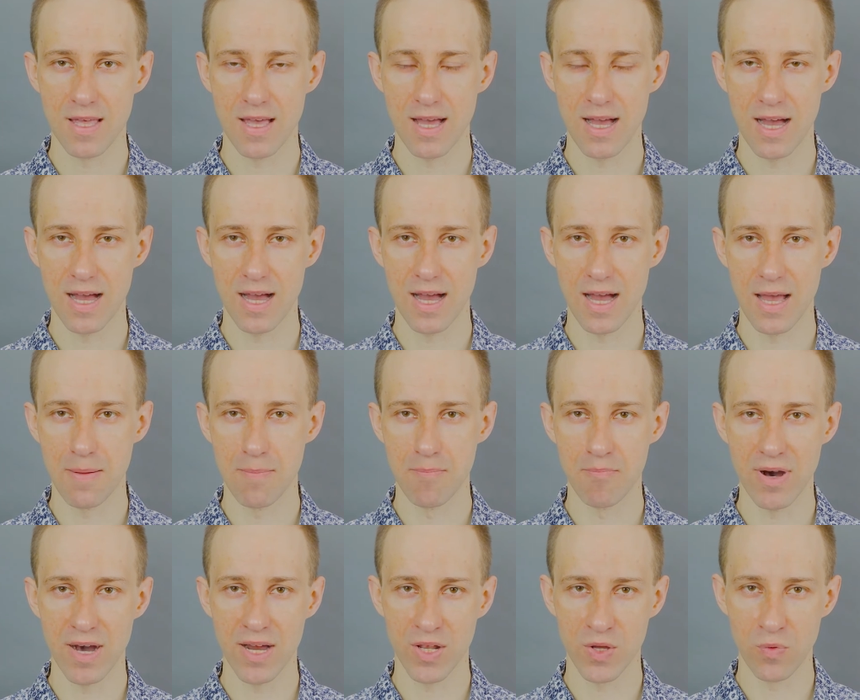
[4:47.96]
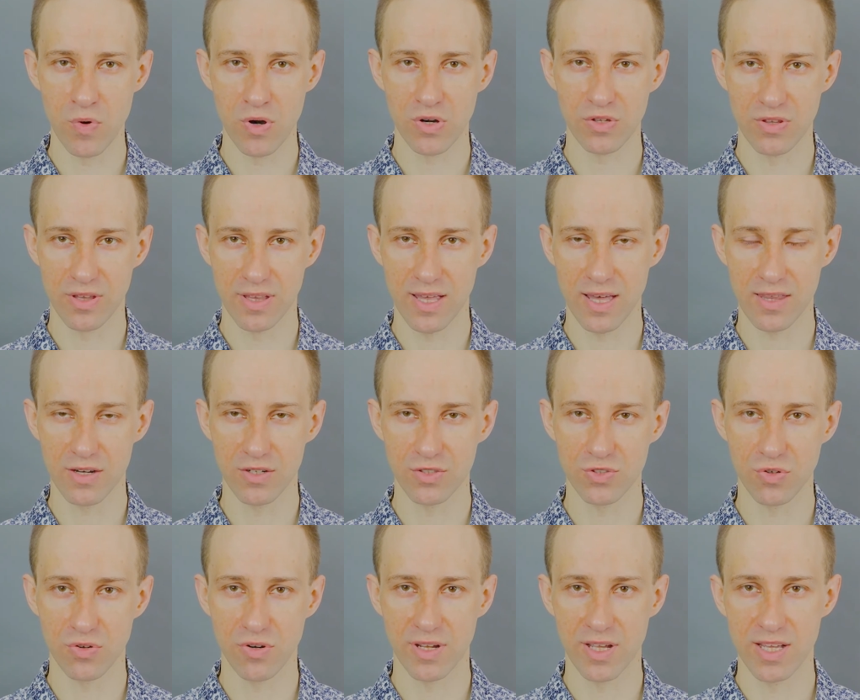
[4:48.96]
and body work together
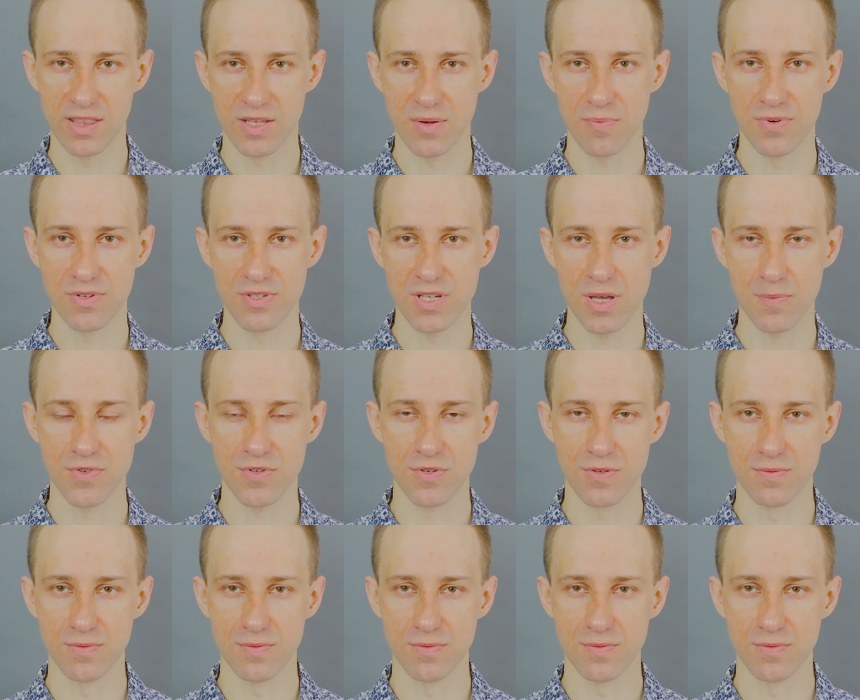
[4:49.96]
to create the perception.